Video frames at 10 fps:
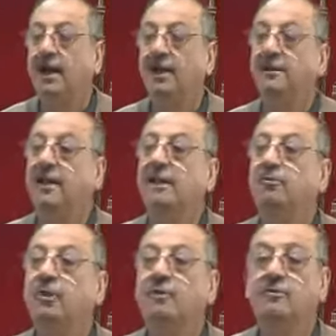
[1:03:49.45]
and then
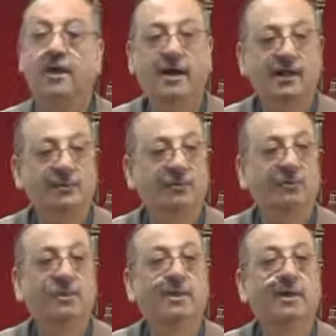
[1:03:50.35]
we'll try to
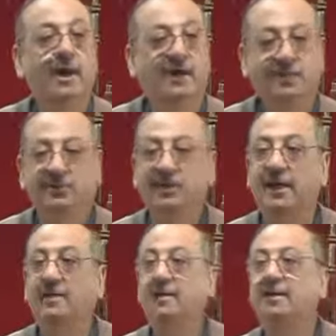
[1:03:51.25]

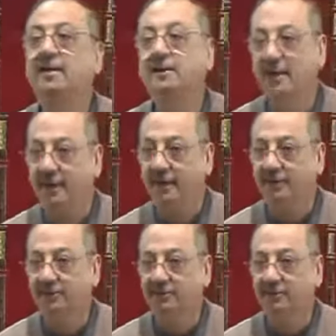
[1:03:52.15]
understand
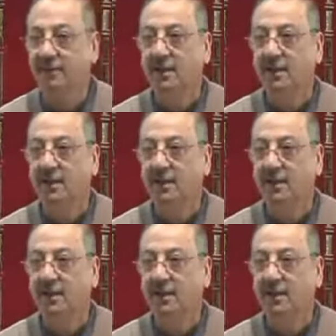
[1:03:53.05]
Naqis.